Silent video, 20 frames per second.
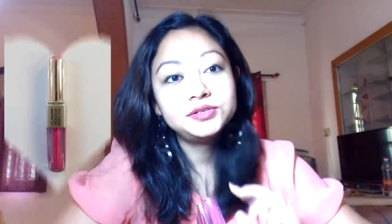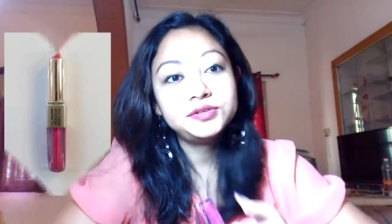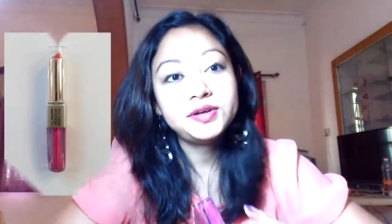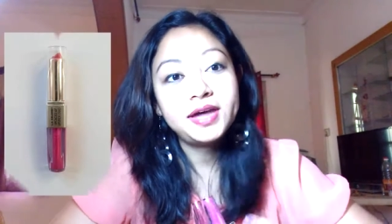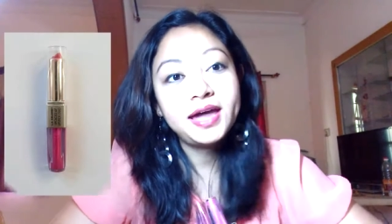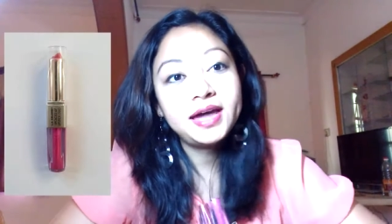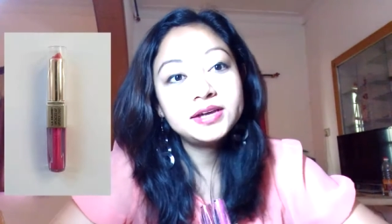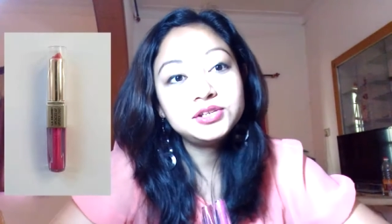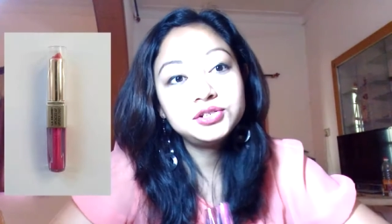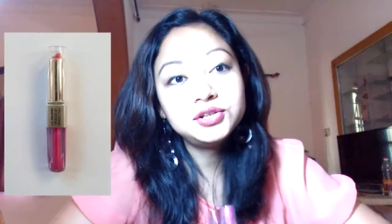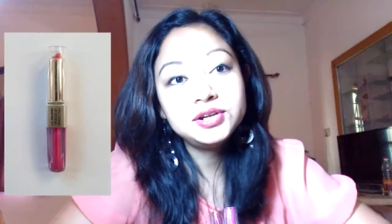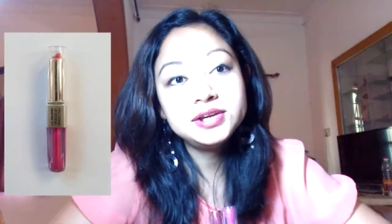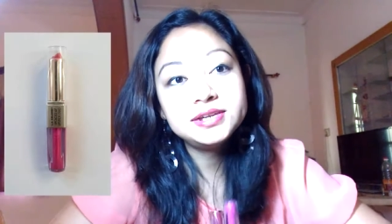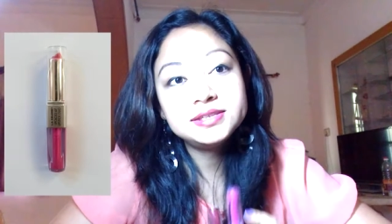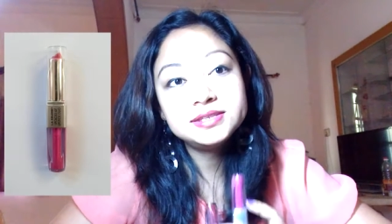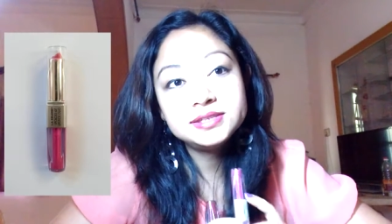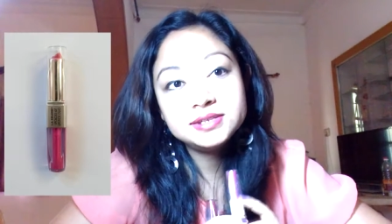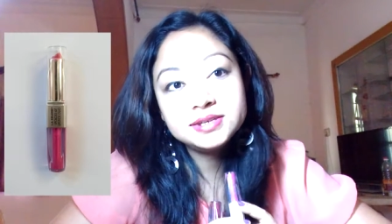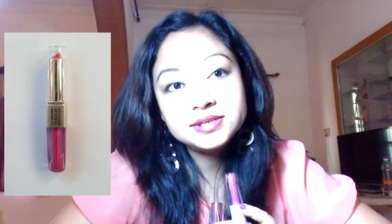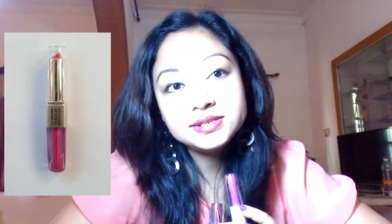So
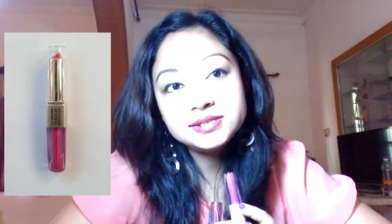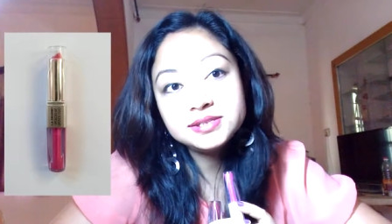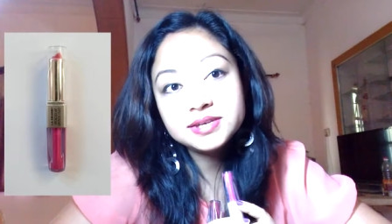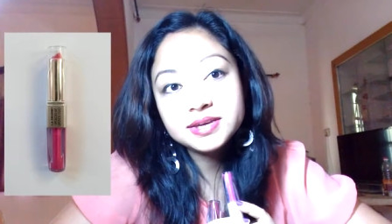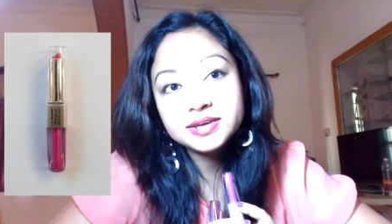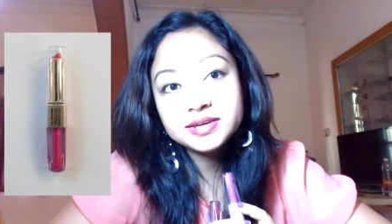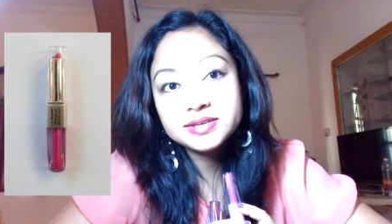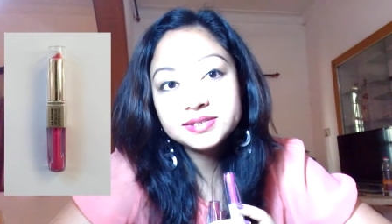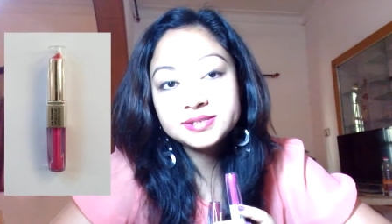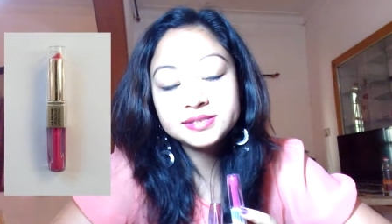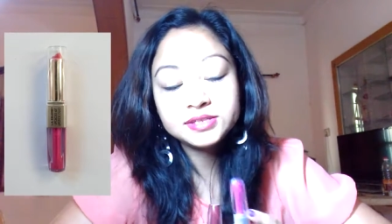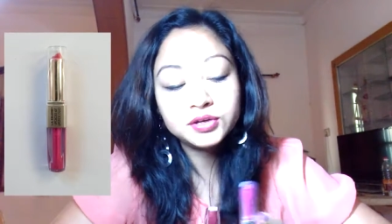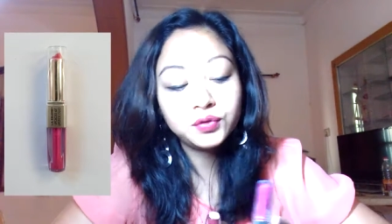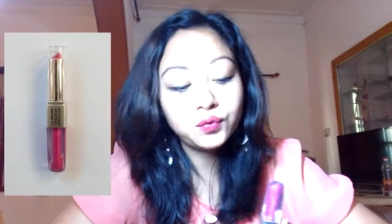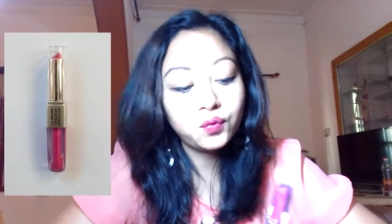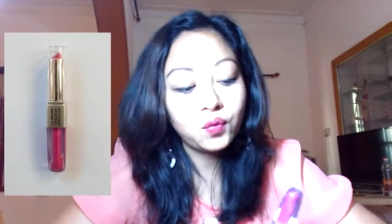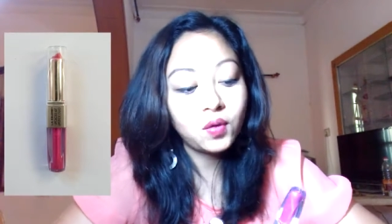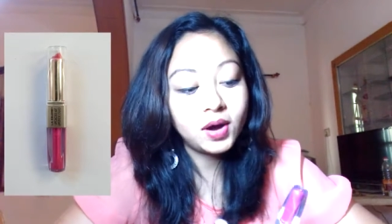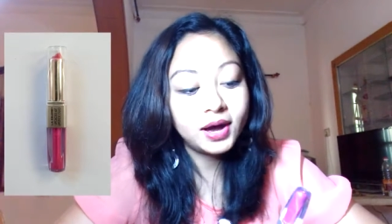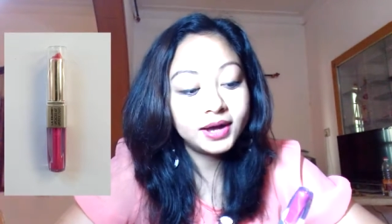actually this is
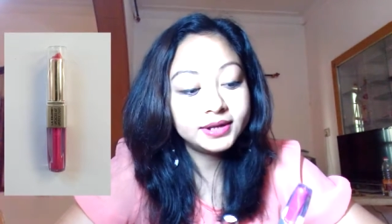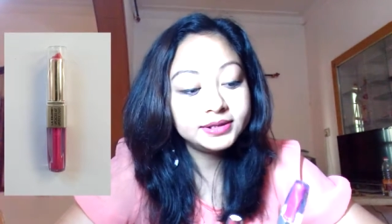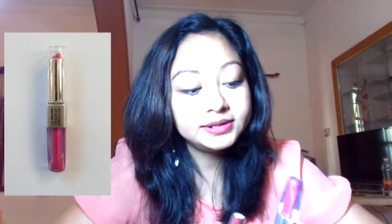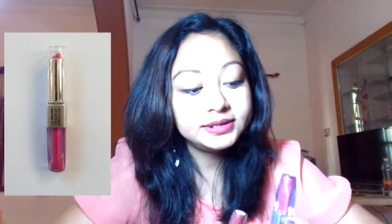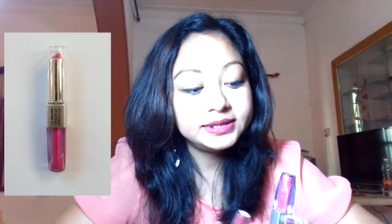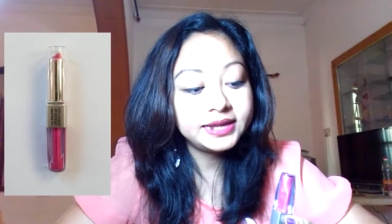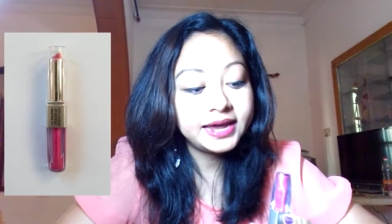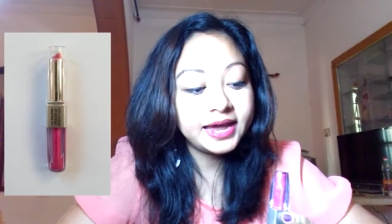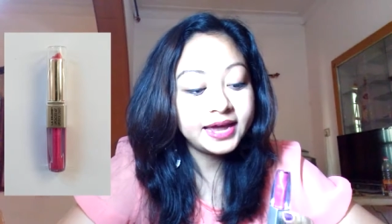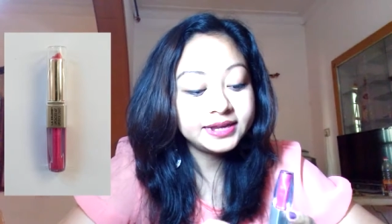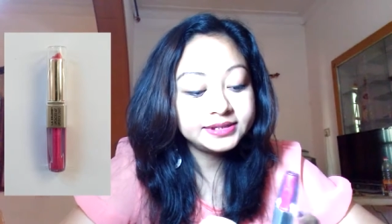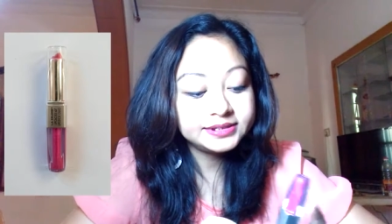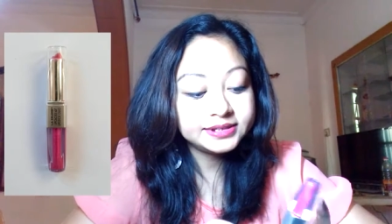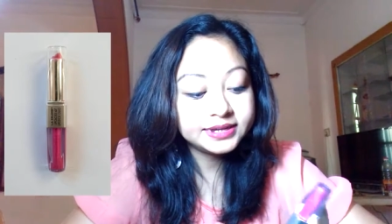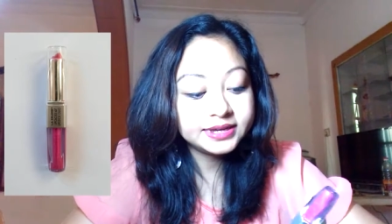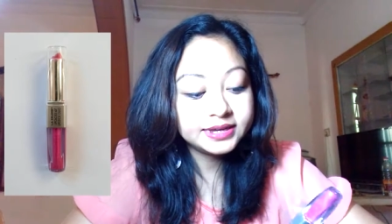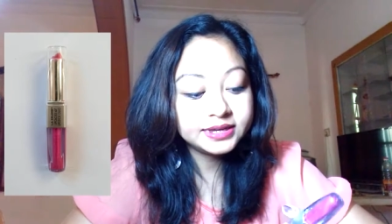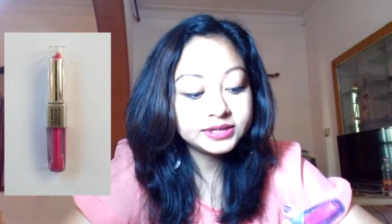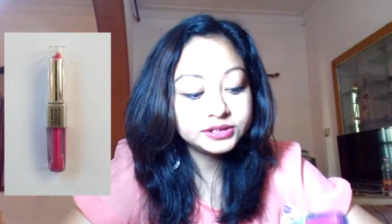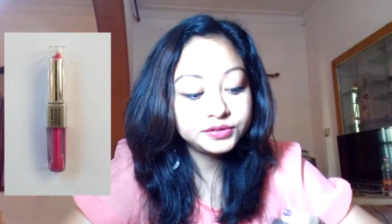the one that
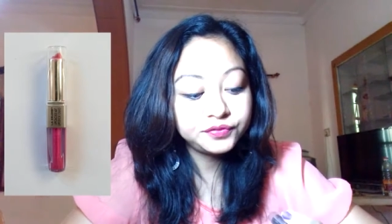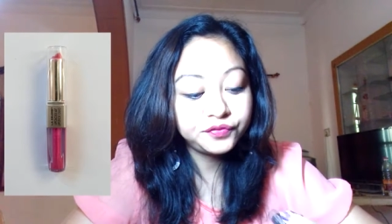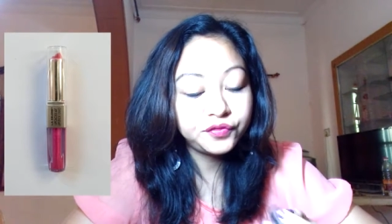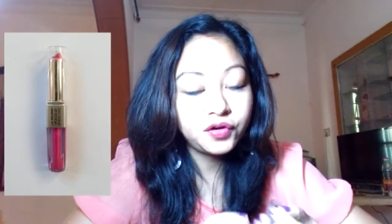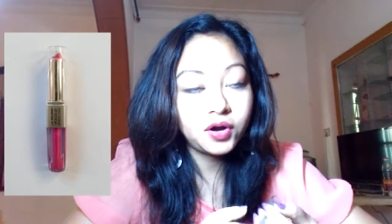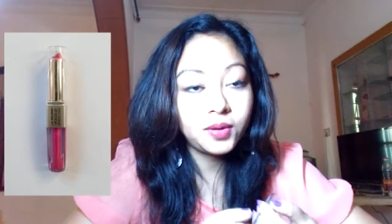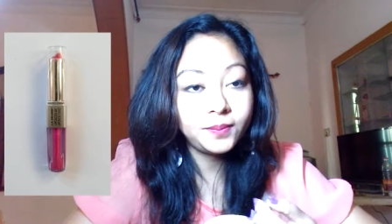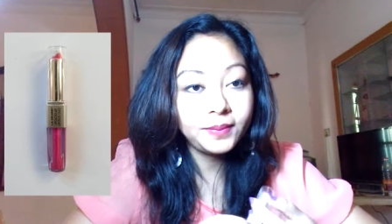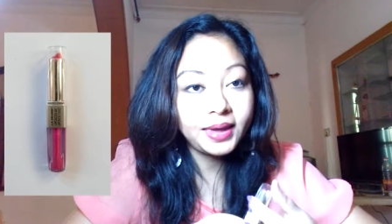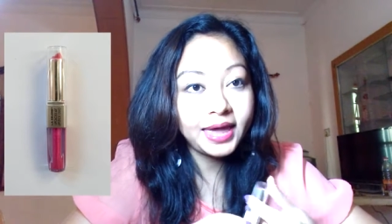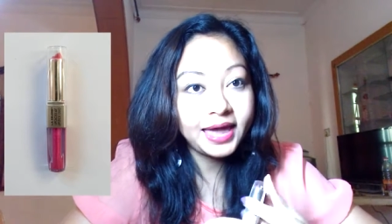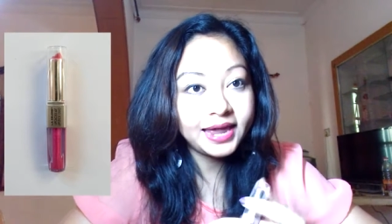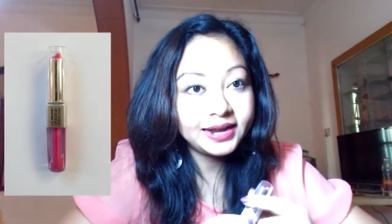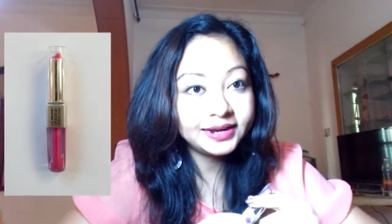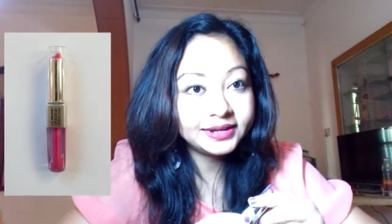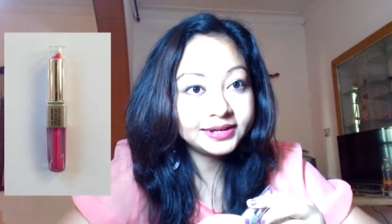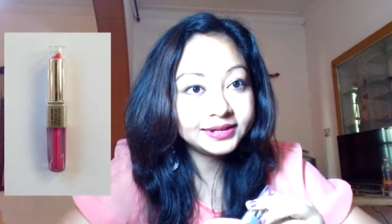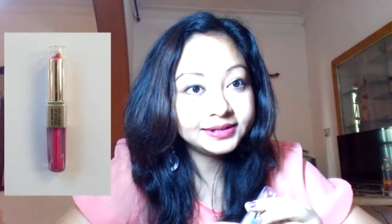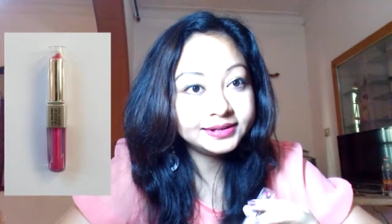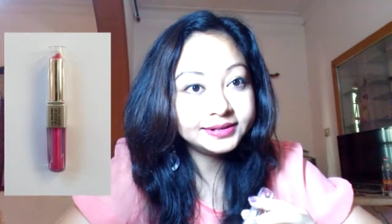is from
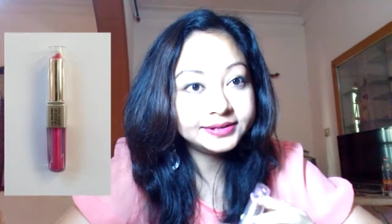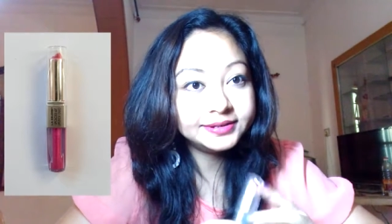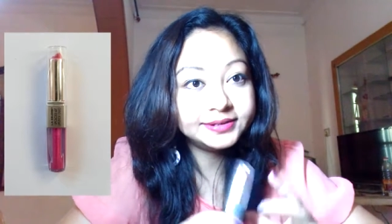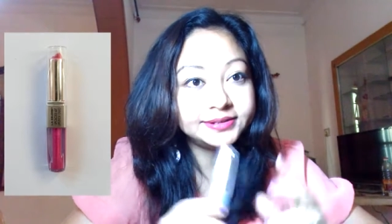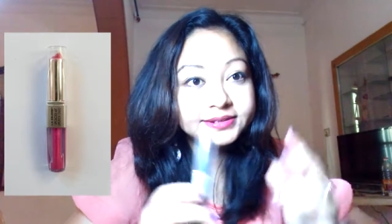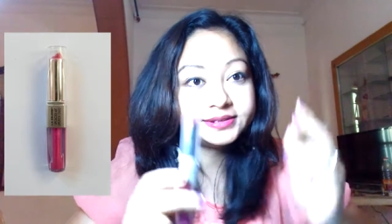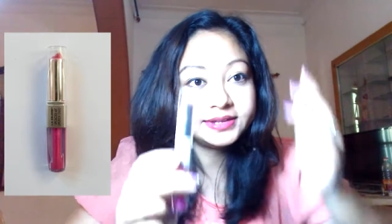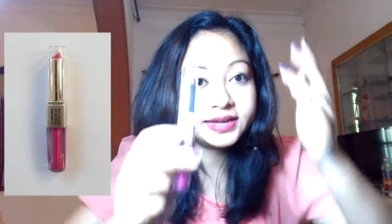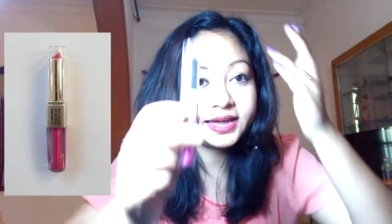Ali Colors,